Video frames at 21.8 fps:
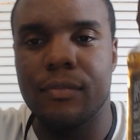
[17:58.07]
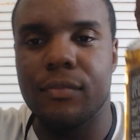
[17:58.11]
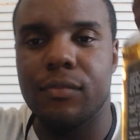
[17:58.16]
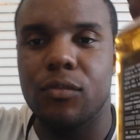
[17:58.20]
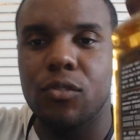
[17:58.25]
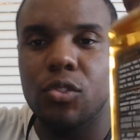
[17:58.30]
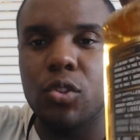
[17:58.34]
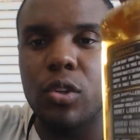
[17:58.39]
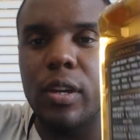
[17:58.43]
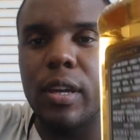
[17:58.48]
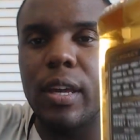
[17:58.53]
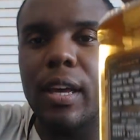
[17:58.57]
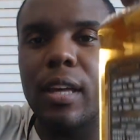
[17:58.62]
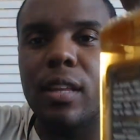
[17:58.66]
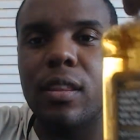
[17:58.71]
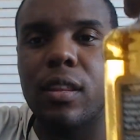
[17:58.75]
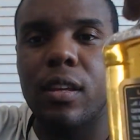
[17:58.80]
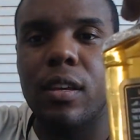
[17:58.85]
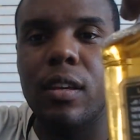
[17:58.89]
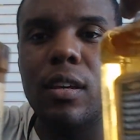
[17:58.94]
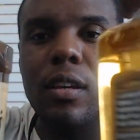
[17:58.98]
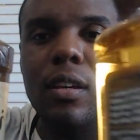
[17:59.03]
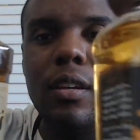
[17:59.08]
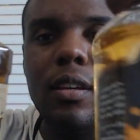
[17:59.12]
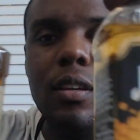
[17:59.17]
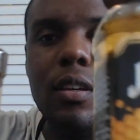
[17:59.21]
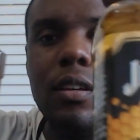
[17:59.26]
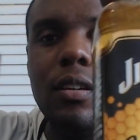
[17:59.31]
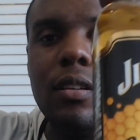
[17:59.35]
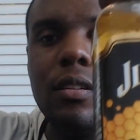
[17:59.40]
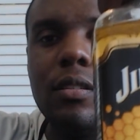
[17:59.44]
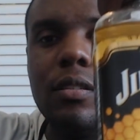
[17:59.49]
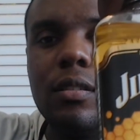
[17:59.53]
So they got
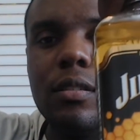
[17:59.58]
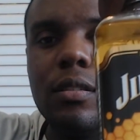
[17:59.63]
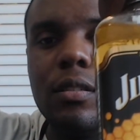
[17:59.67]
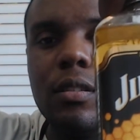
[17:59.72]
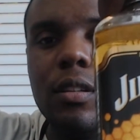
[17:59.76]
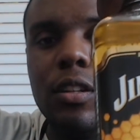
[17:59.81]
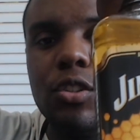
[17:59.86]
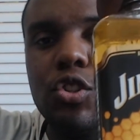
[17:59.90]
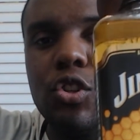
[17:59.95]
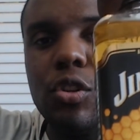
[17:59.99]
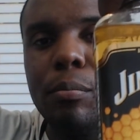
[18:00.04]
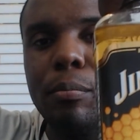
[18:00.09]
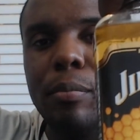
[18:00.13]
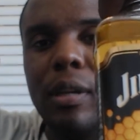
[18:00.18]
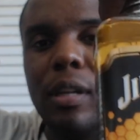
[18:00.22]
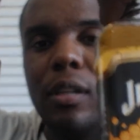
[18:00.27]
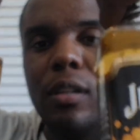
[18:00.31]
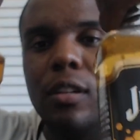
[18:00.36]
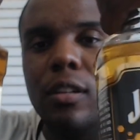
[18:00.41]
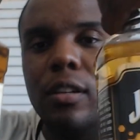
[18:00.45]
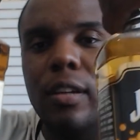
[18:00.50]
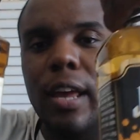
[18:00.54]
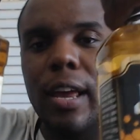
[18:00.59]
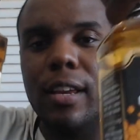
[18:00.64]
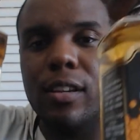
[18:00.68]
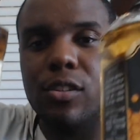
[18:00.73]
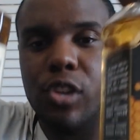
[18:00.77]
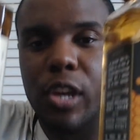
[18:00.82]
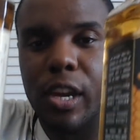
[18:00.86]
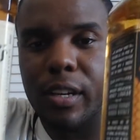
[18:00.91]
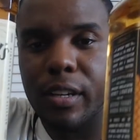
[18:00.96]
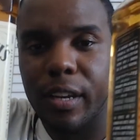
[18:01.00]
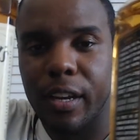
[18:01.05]
these, the Jim Beam, the
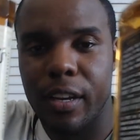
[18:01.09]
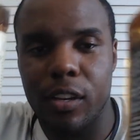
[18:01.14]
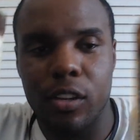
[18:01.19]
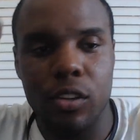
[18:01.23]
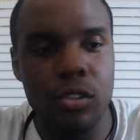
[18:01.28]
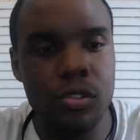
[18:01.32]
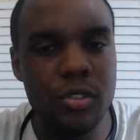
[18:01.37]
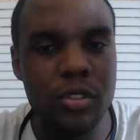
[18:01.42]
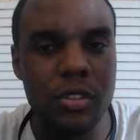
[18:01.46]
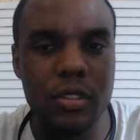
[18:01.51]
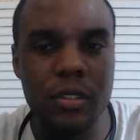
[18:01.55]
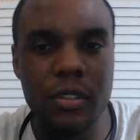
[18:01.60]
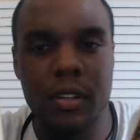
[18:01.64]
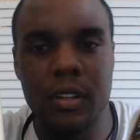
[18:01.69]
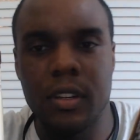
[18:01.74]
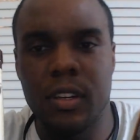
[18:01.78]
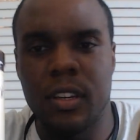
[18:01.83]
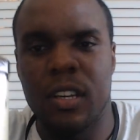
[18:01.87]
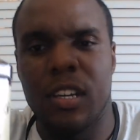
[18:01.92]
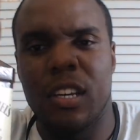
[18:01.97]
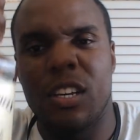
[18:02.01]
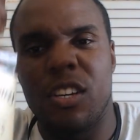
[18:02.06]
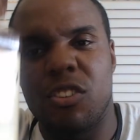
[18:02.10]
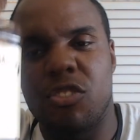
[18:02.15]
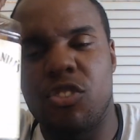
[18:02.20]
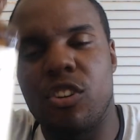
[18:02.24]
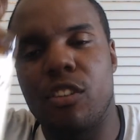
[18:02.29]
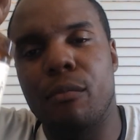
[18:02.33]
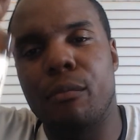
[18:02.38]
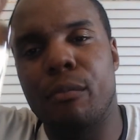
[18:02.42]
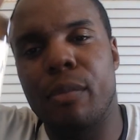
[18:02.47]
Jack Daniels. Jim